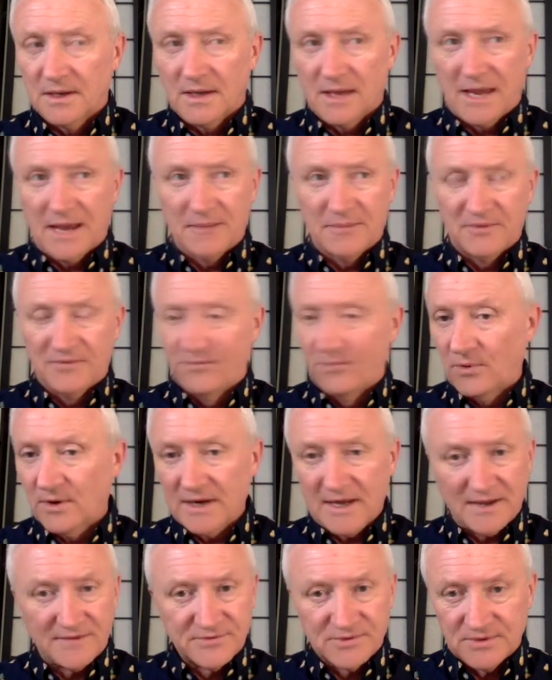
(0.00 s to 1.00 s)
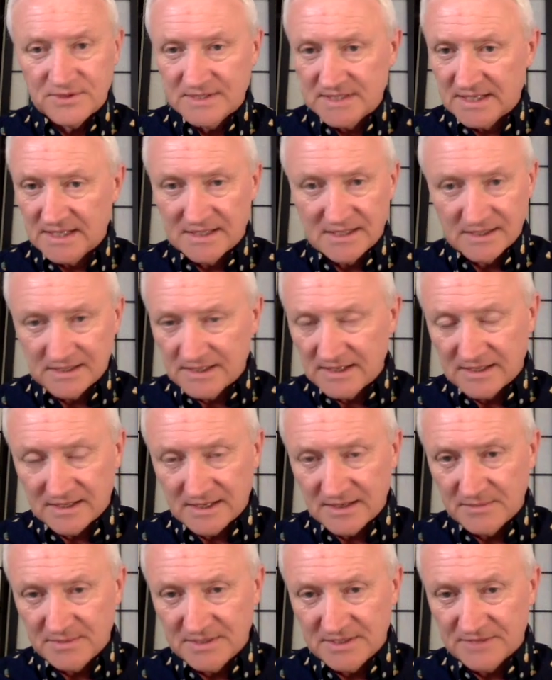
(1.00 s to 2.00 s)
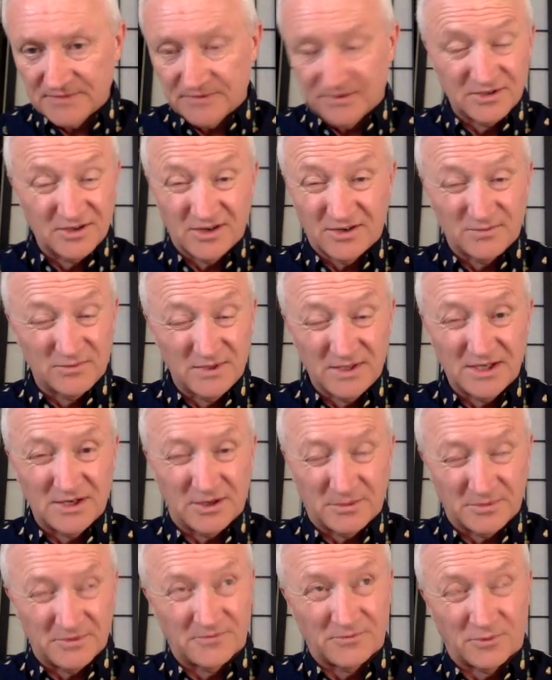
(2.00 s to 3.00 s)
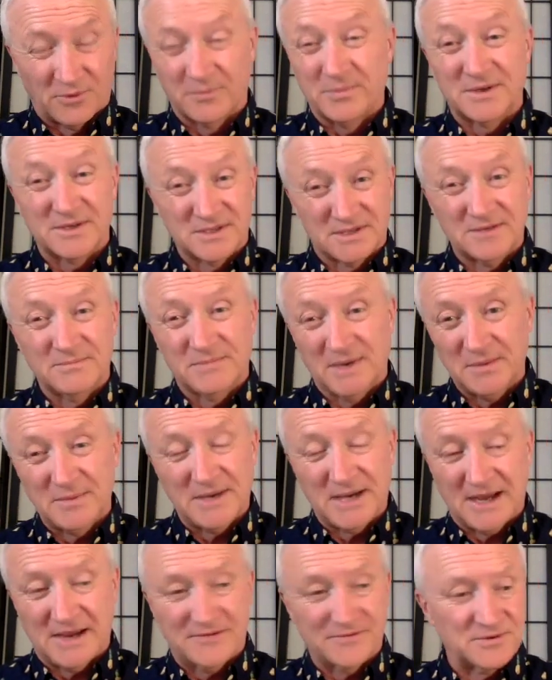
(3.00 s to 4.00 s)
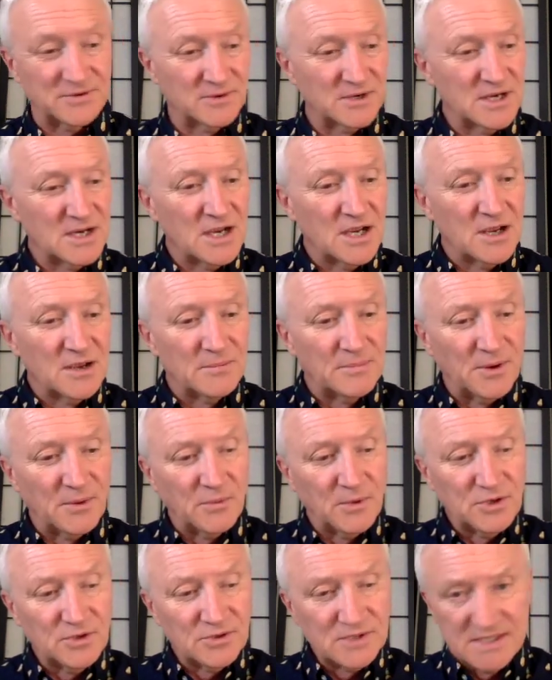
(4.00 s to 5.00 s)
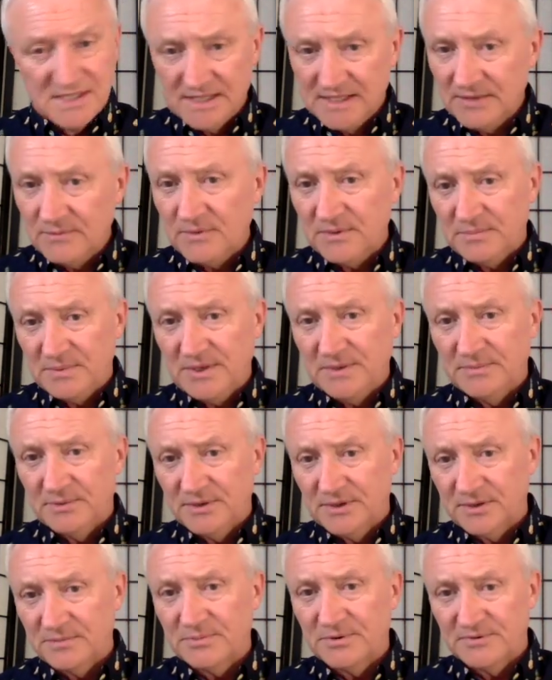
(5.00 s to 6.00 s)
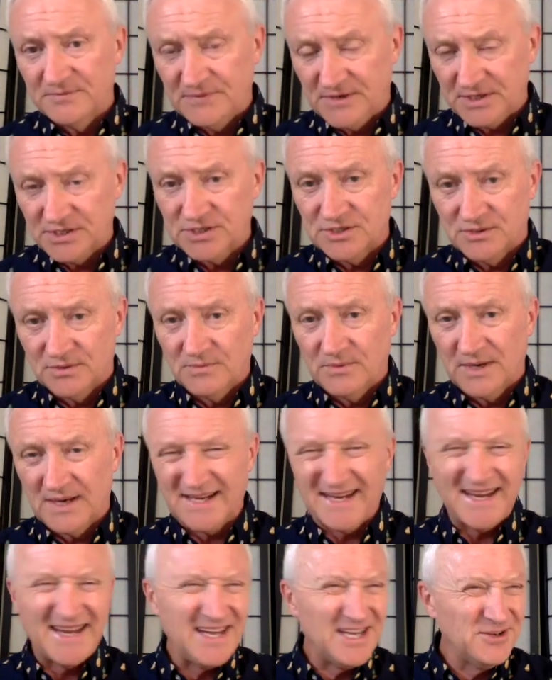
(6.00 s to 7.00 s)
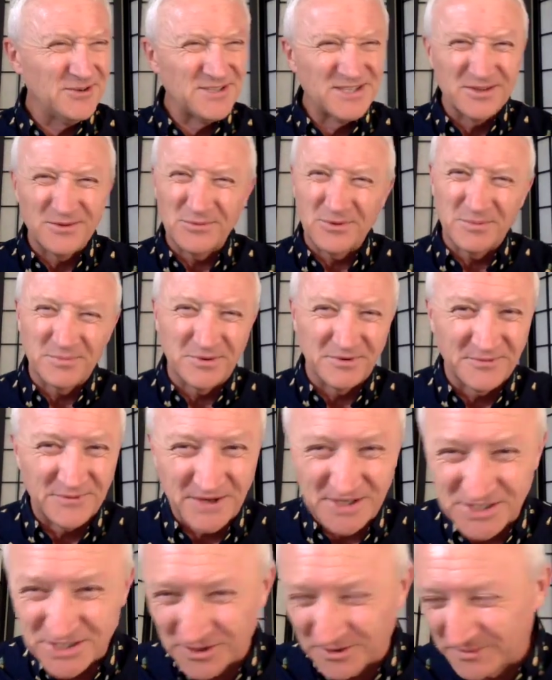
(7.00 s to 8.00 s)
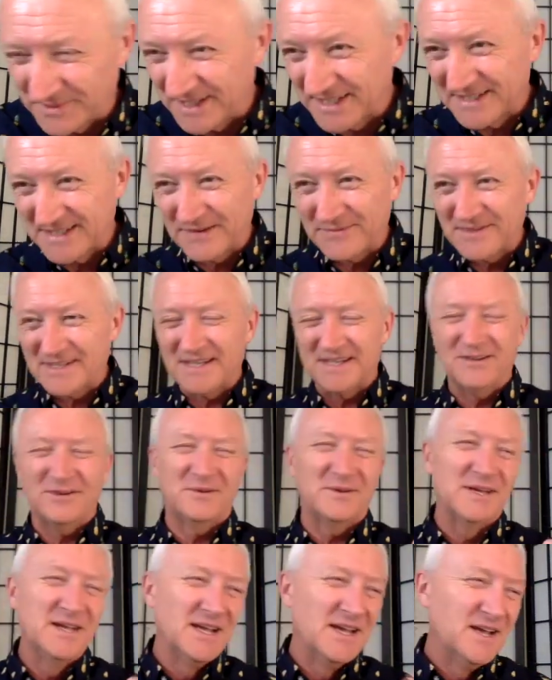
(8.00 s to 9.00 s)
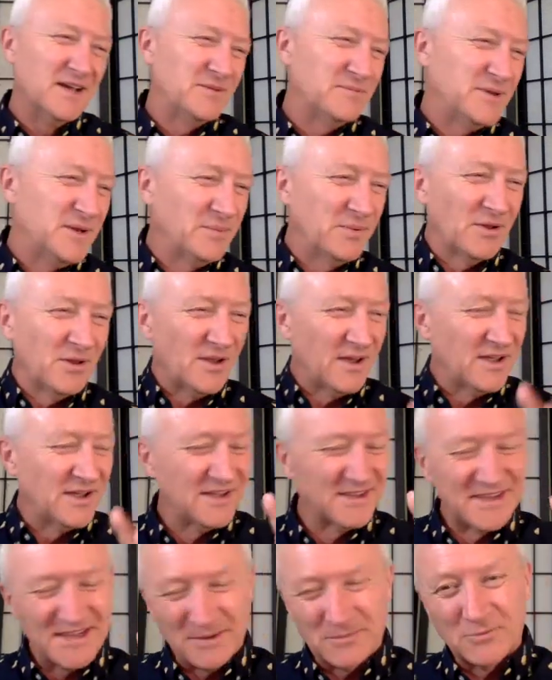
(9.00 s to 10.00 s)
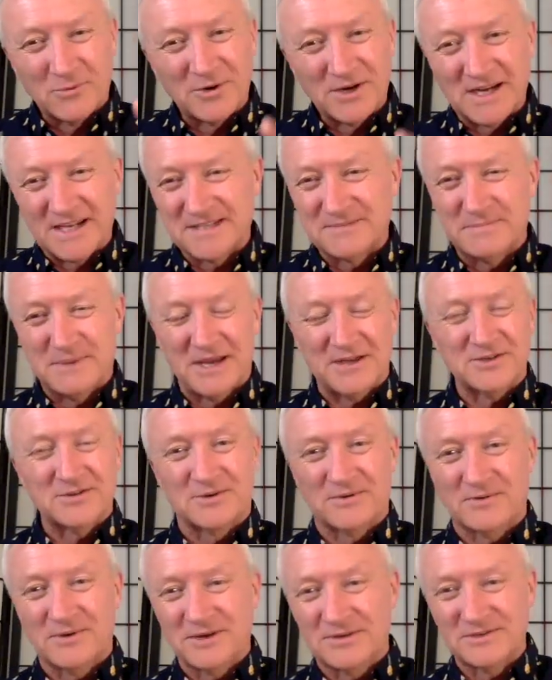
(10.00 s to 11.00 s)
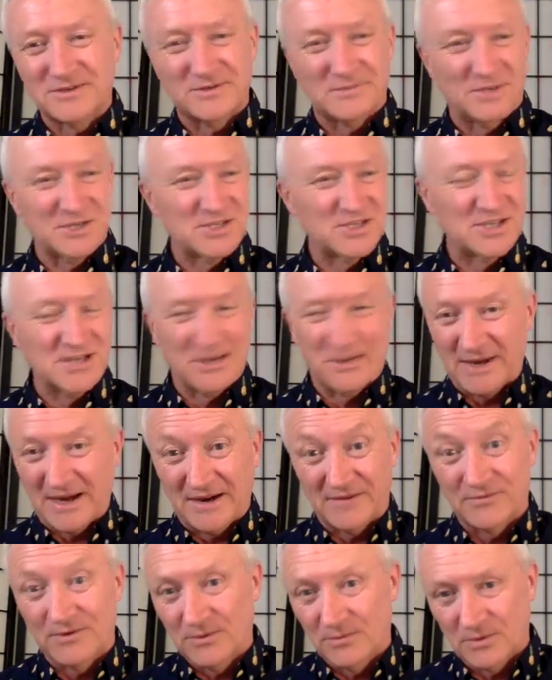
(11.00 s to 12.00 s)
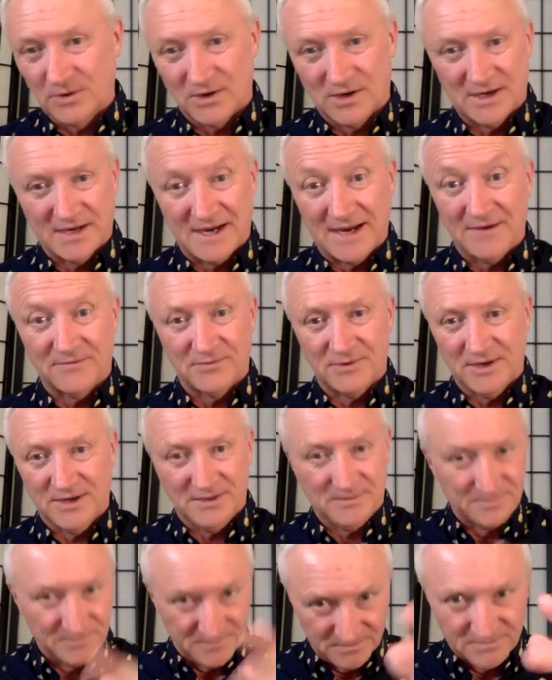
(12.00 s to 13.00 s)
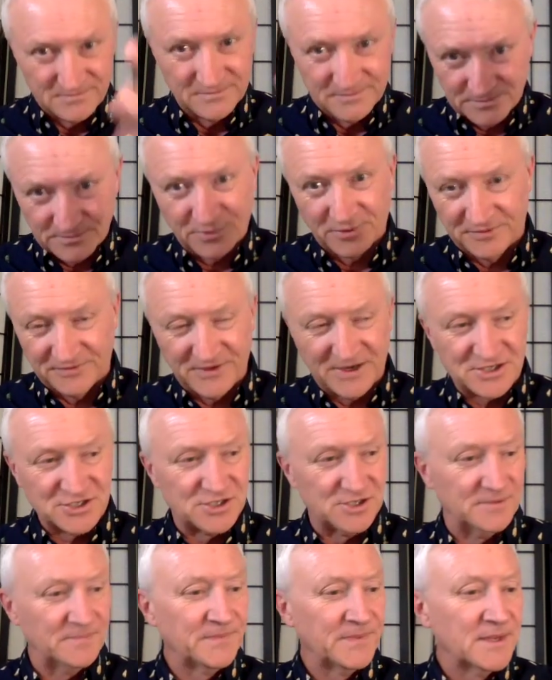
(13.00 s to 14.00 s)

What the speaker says: And before and after can be different. Not before, but maybe after. But when you're dealing with people in a professional way, and I hate using the word professional because everything, people, that word gets bantered around so much now everywhere in every profession.